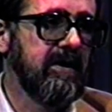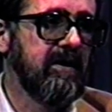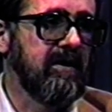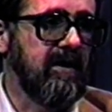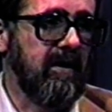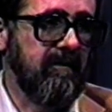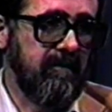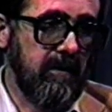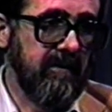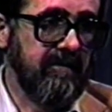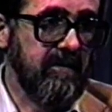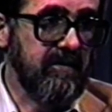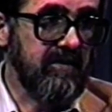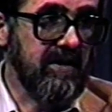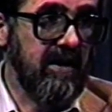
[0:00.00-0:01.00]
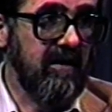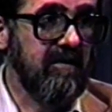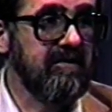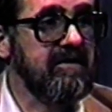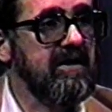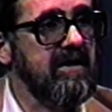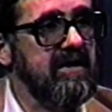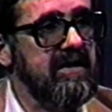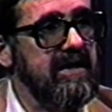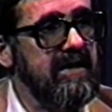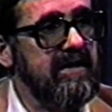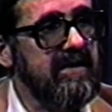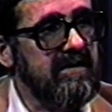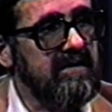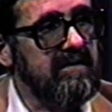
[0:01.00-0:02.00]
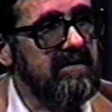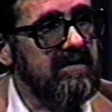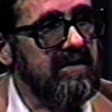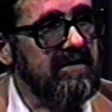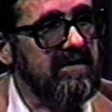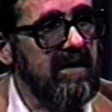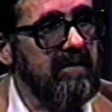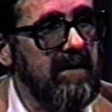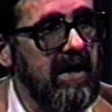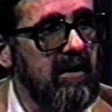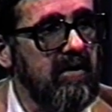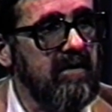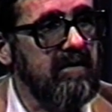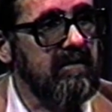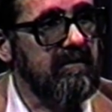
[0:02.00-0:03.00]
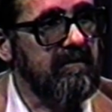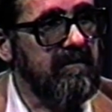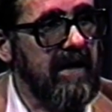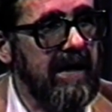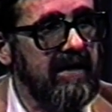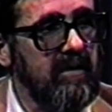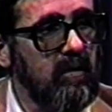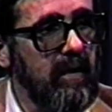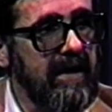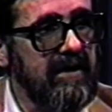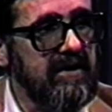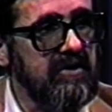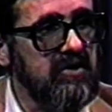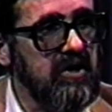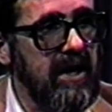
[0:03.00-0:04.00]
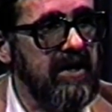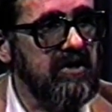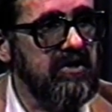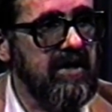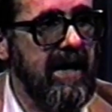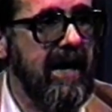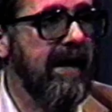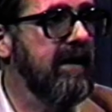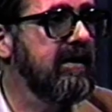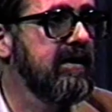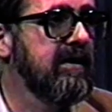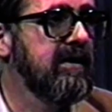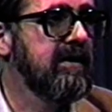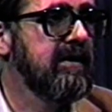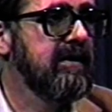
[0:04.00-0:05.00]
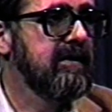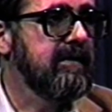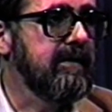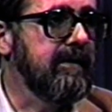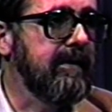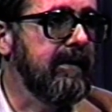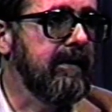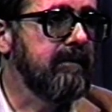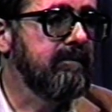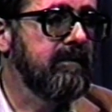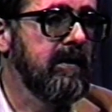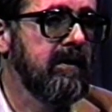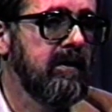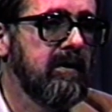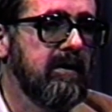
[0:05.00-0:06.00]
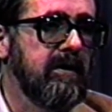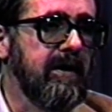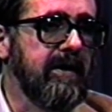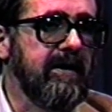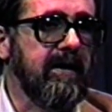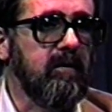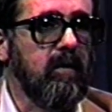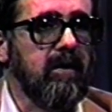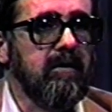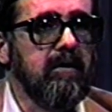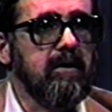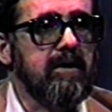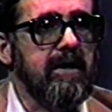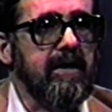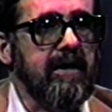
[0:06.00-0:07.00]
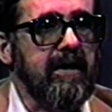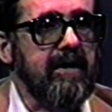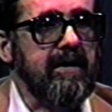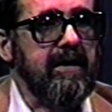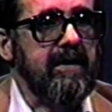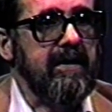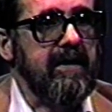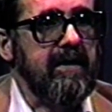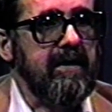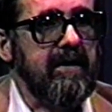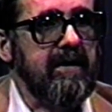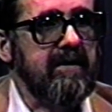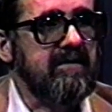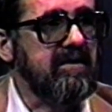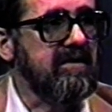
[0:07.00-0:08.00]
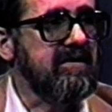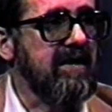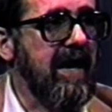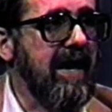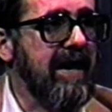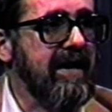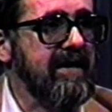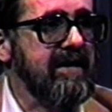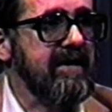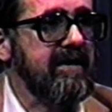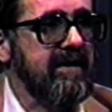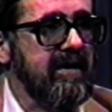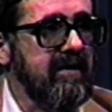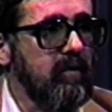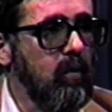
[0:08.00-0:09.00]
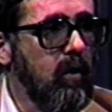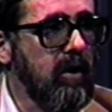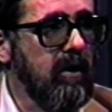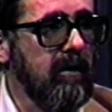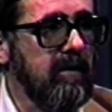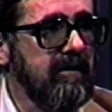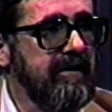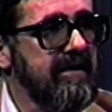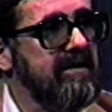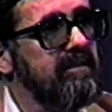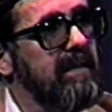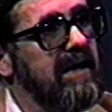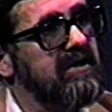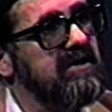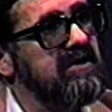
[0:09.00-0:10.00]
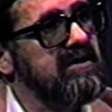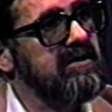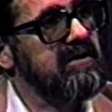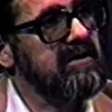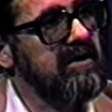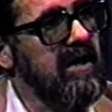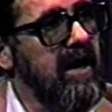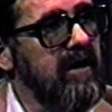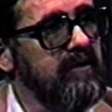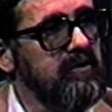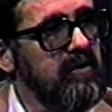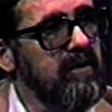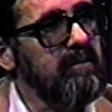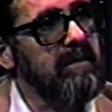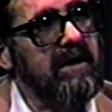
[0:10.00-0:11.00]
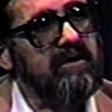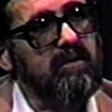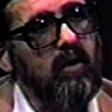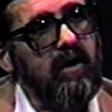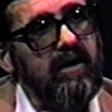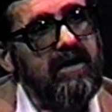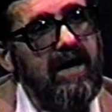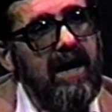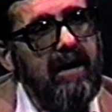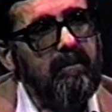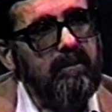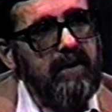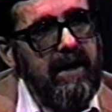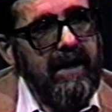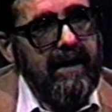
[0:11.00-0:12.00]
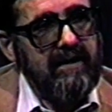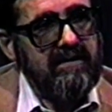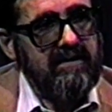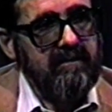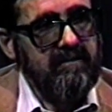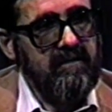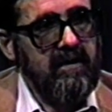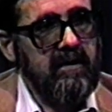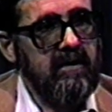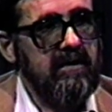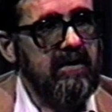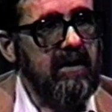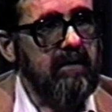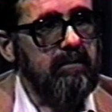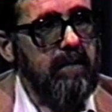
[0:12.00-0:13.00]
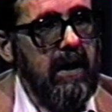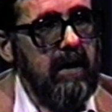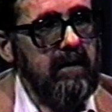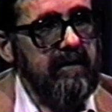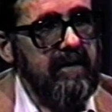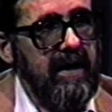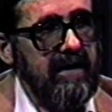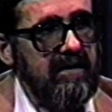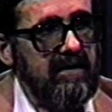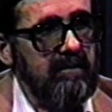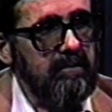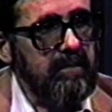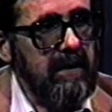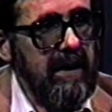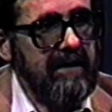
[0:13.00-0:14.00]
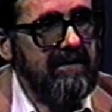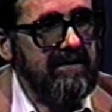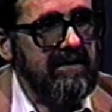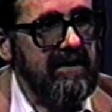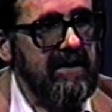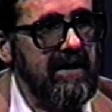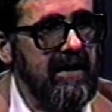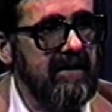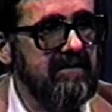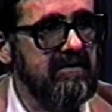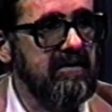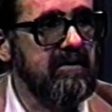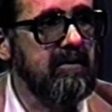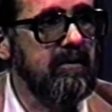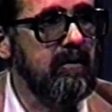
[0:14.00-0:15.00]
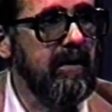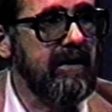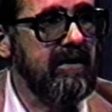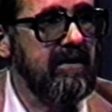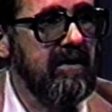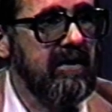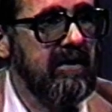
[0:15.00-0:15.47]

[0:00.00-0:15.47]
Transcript: are full of themselves and need to somehow find a way to change that. And then we're looking at a society and at a world that's much larger and much more complex. And part of that complexity has to do with